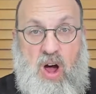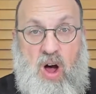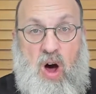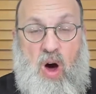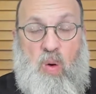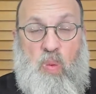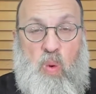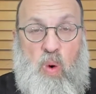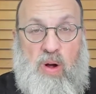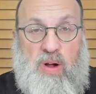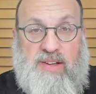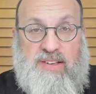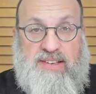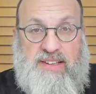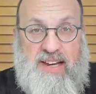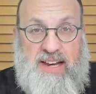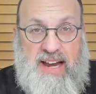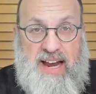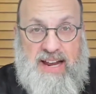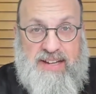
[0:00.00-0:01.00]
A walled
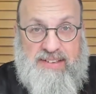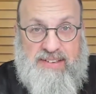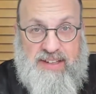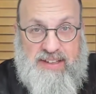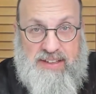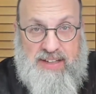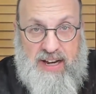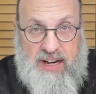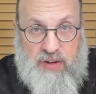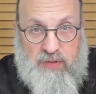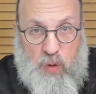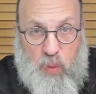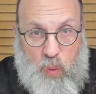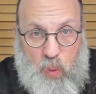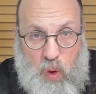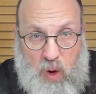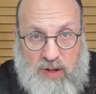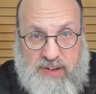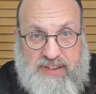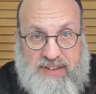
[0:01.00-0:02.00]
city has the din of a
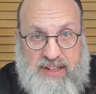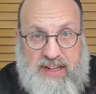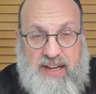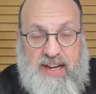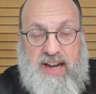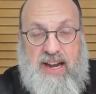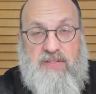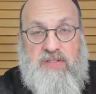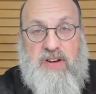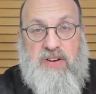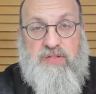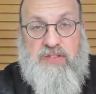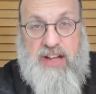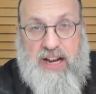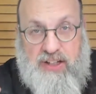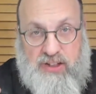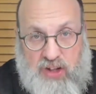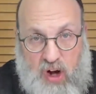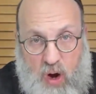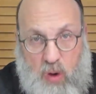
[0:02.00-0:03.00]
walled city, even if
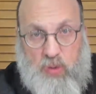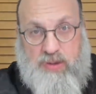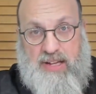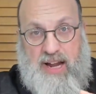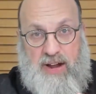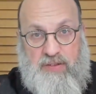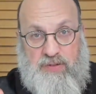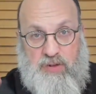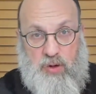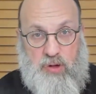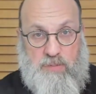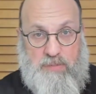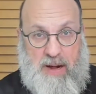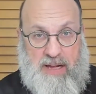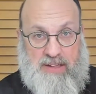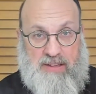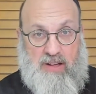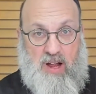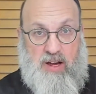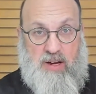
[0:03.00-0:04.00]
they don't have Yud
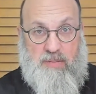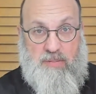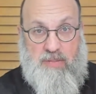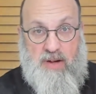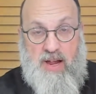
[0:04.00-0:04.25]
Batlanim.